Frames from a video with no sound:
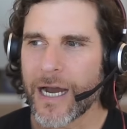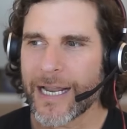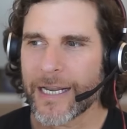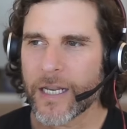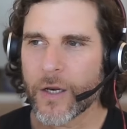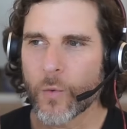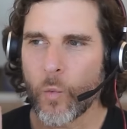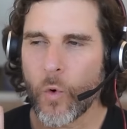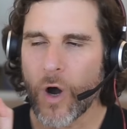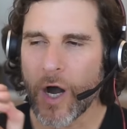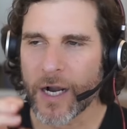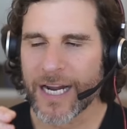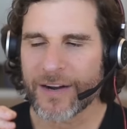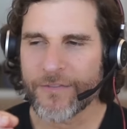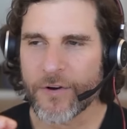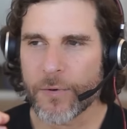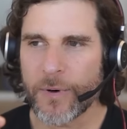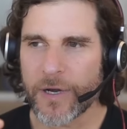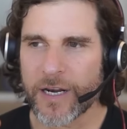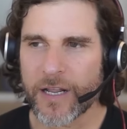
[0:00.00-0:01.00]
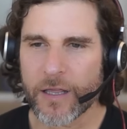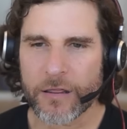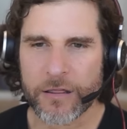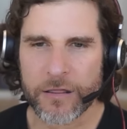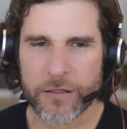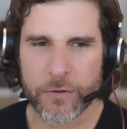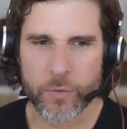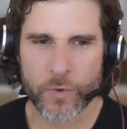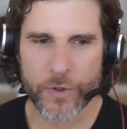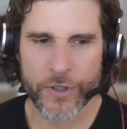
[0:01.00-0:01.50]
I can walk everybody
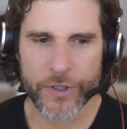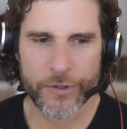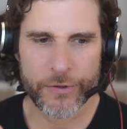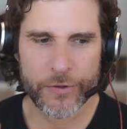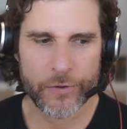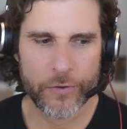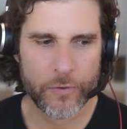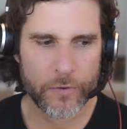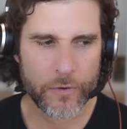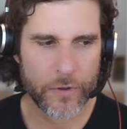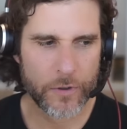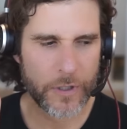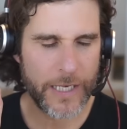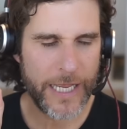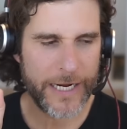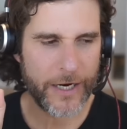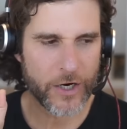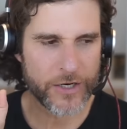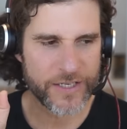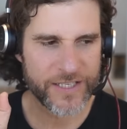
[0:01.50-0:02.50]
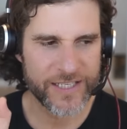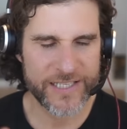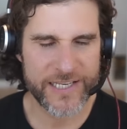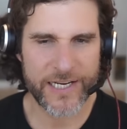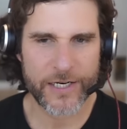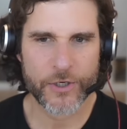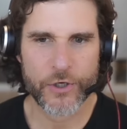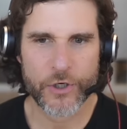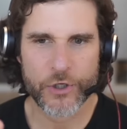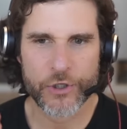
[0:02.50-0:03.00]
through like our
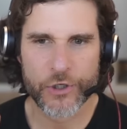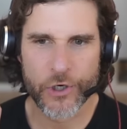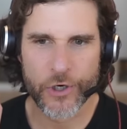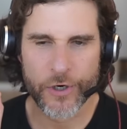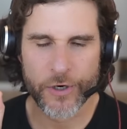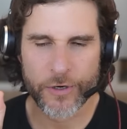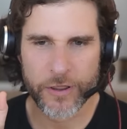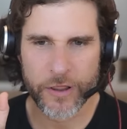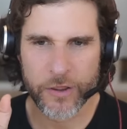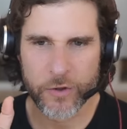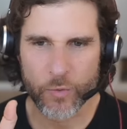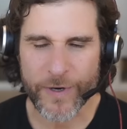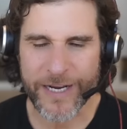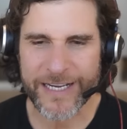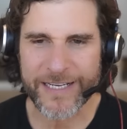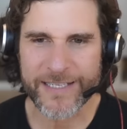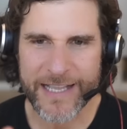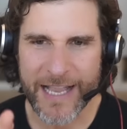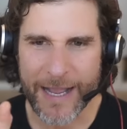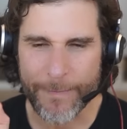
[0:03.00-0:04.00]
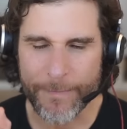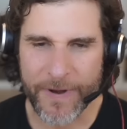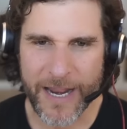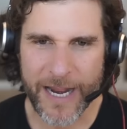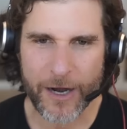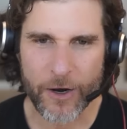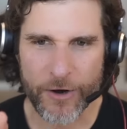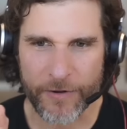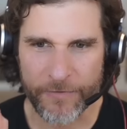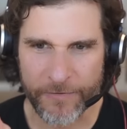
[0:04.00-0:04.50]
signature three-step
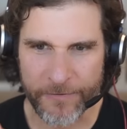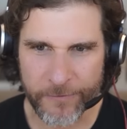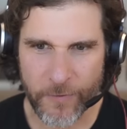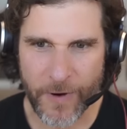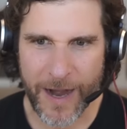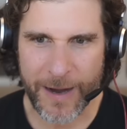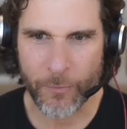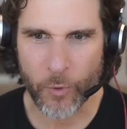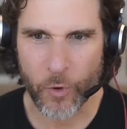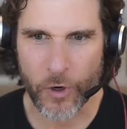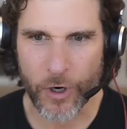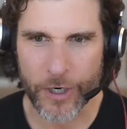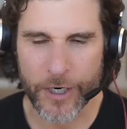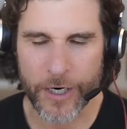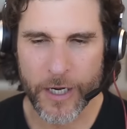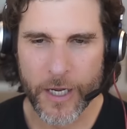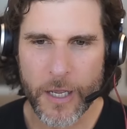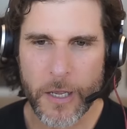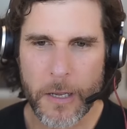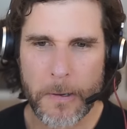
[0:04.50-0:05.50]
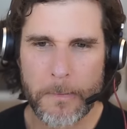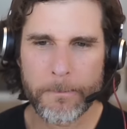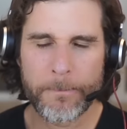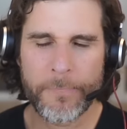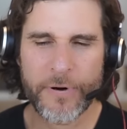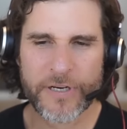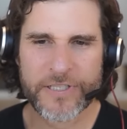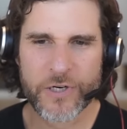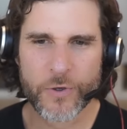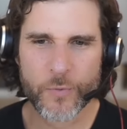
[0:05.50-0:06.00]
narrative framework,
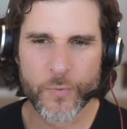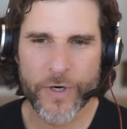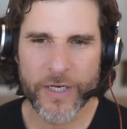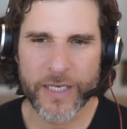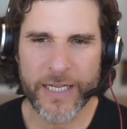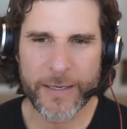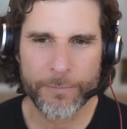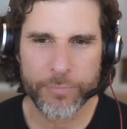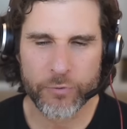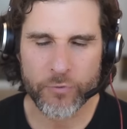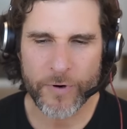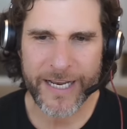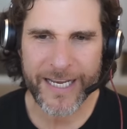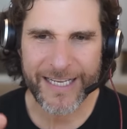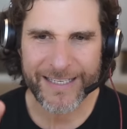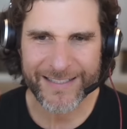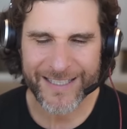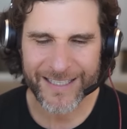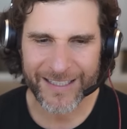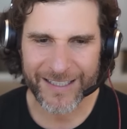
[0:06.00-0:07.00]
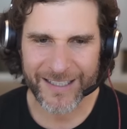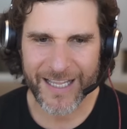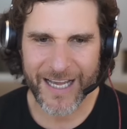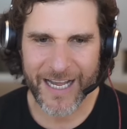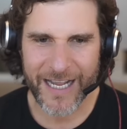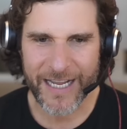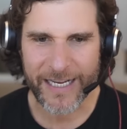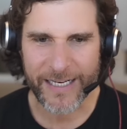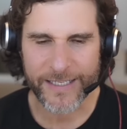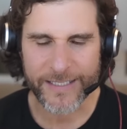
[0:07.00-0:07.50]
but to really bring it to
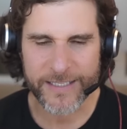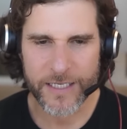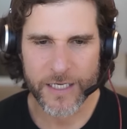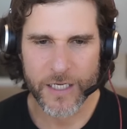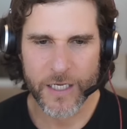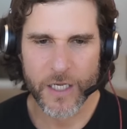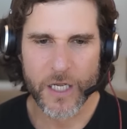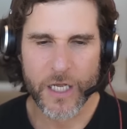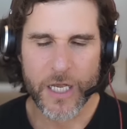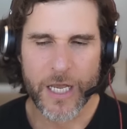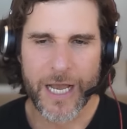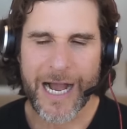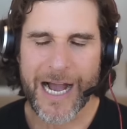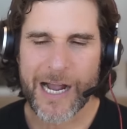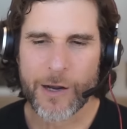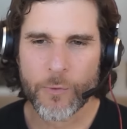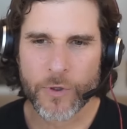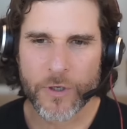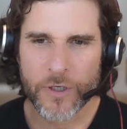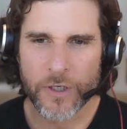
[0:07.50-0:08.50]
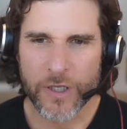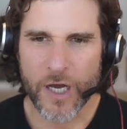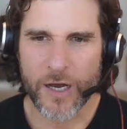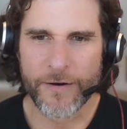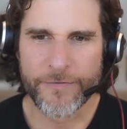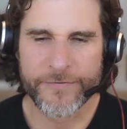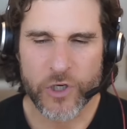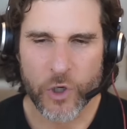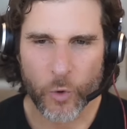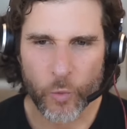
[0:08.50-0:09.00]
light, I would
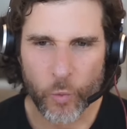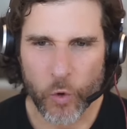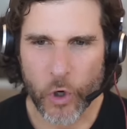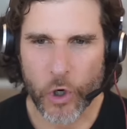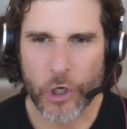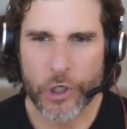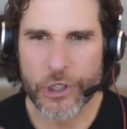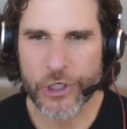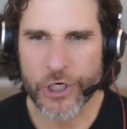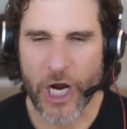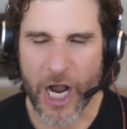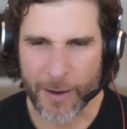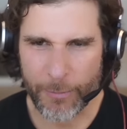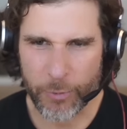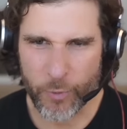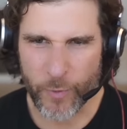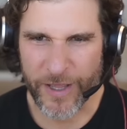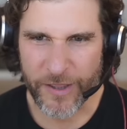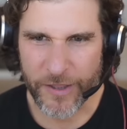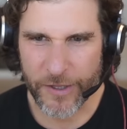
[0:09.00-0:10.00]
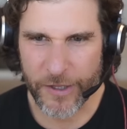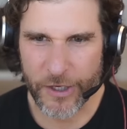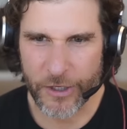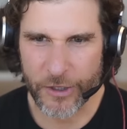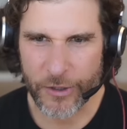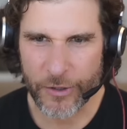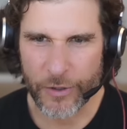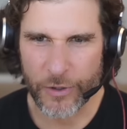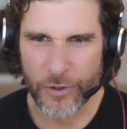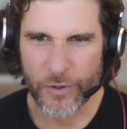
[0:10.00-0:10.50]
love to workshop with
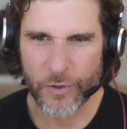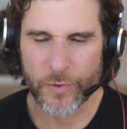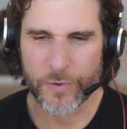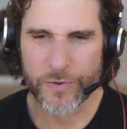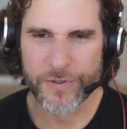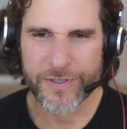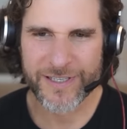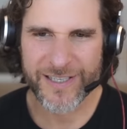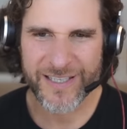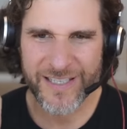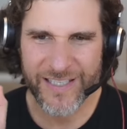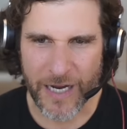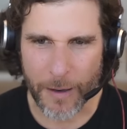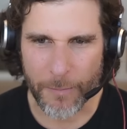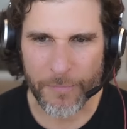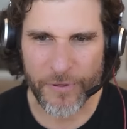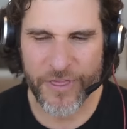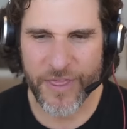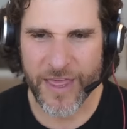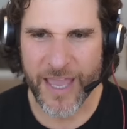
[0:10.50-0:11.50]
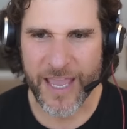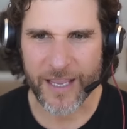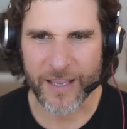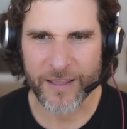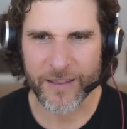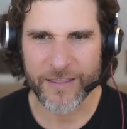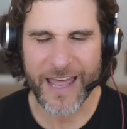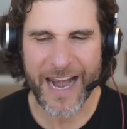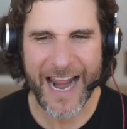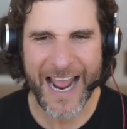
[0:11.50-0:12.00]
you
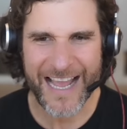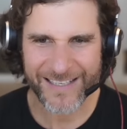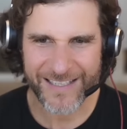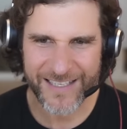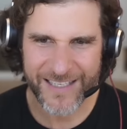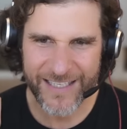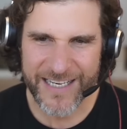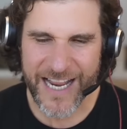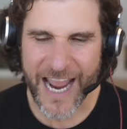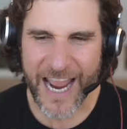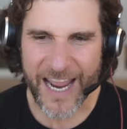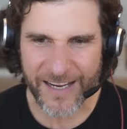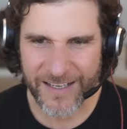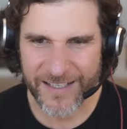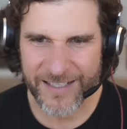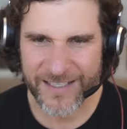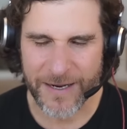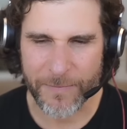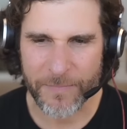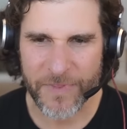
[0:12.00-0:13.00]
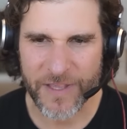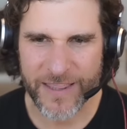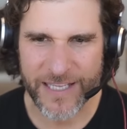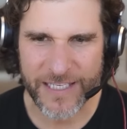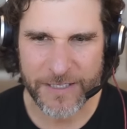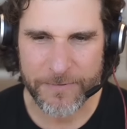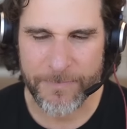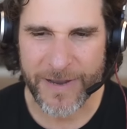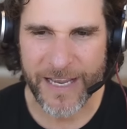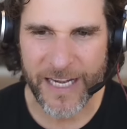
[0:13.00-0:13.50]
something that has stakes, something
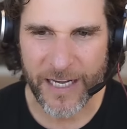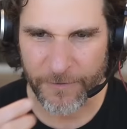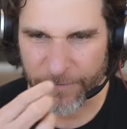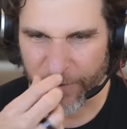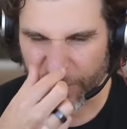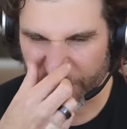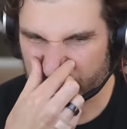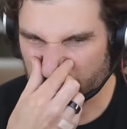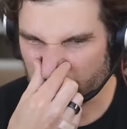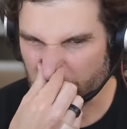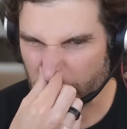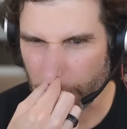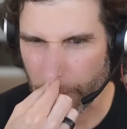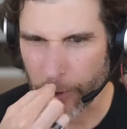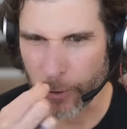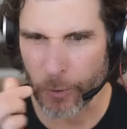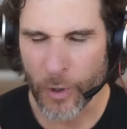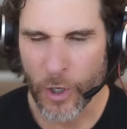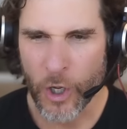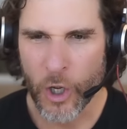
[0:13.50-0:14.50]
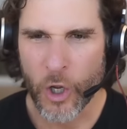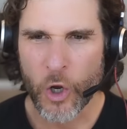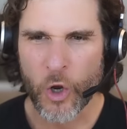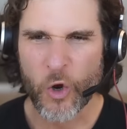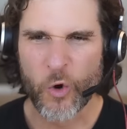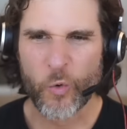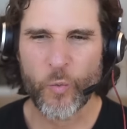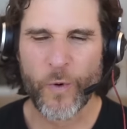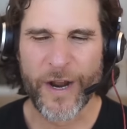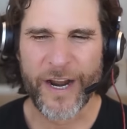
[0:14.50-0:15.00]
that's meaningful to you
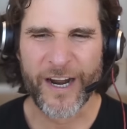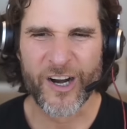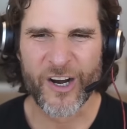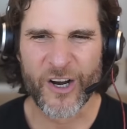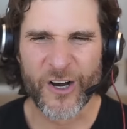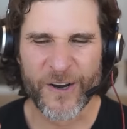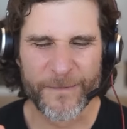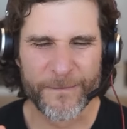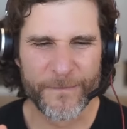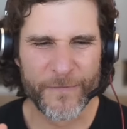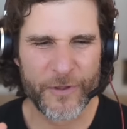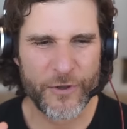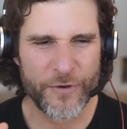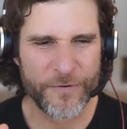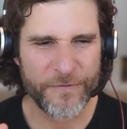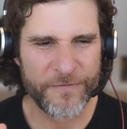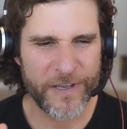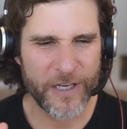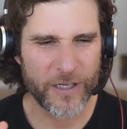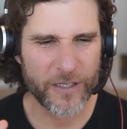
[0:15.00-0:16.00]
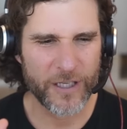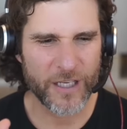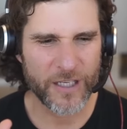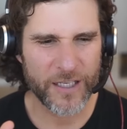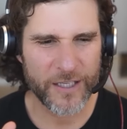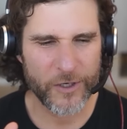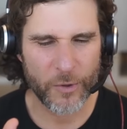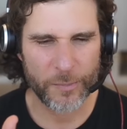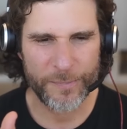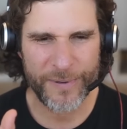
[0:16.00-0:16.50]
where you feel a
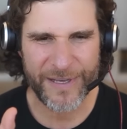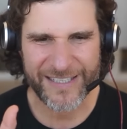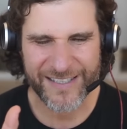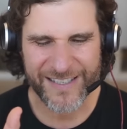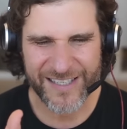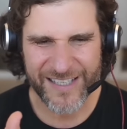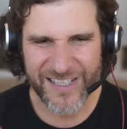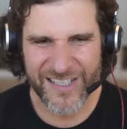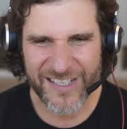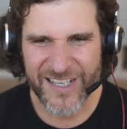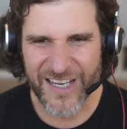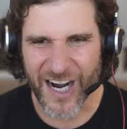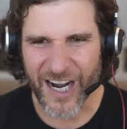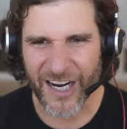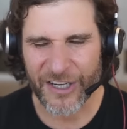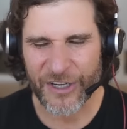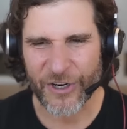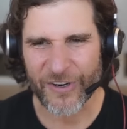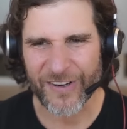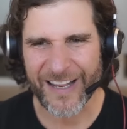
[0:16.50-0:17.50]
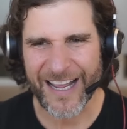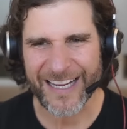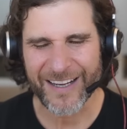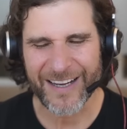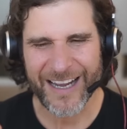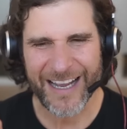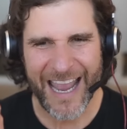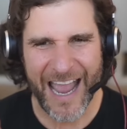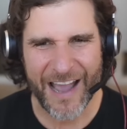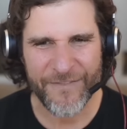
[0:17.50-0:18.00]
little bit stuck or like
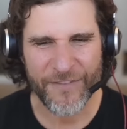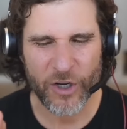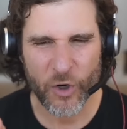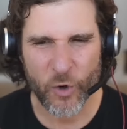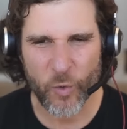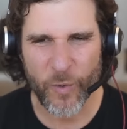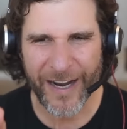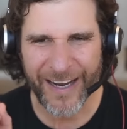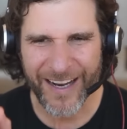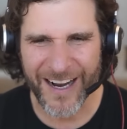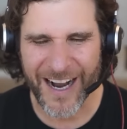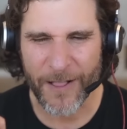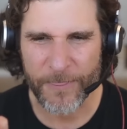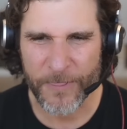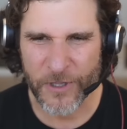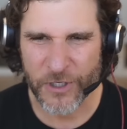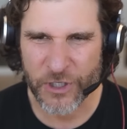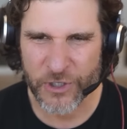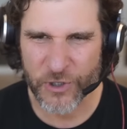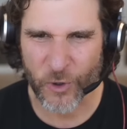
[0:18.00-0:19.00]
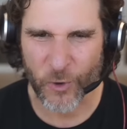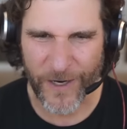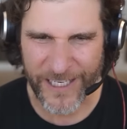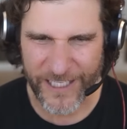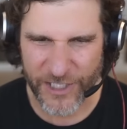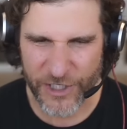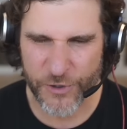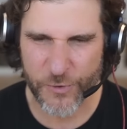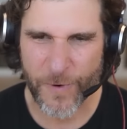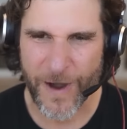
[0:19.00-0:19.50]
haven't quite got the story
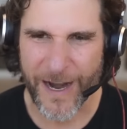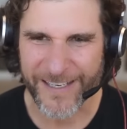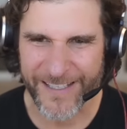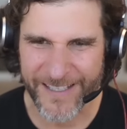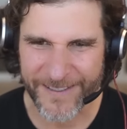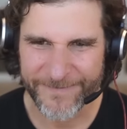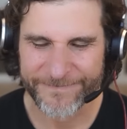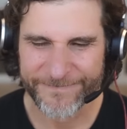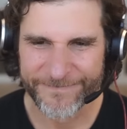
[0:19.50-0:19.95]
straight.